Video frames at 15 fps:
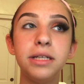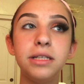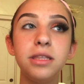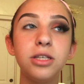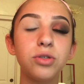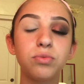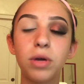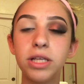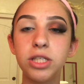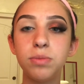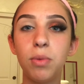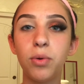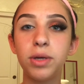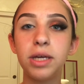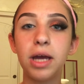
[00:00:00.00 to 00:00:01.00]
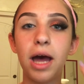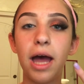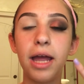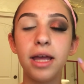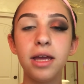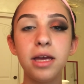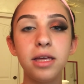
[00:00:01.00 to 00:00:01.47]
I did this red smoky
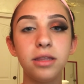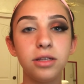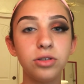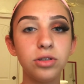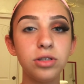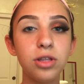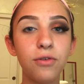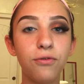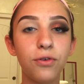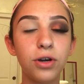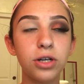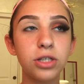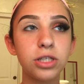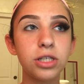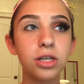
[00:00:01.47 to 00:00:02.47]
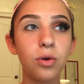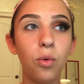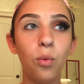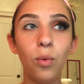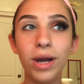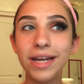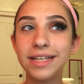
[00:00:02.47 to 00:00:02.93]
eye. This was the first
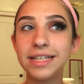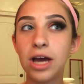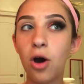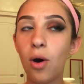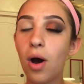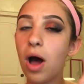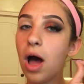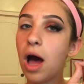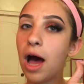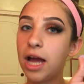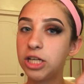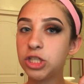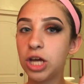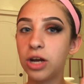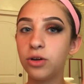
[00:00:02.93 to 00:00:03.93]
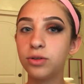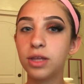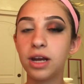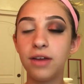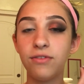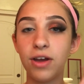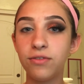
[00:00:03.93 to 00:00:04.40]
winged out eyeshadow
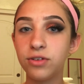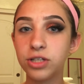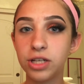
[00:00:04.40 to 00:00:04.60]
that I've ever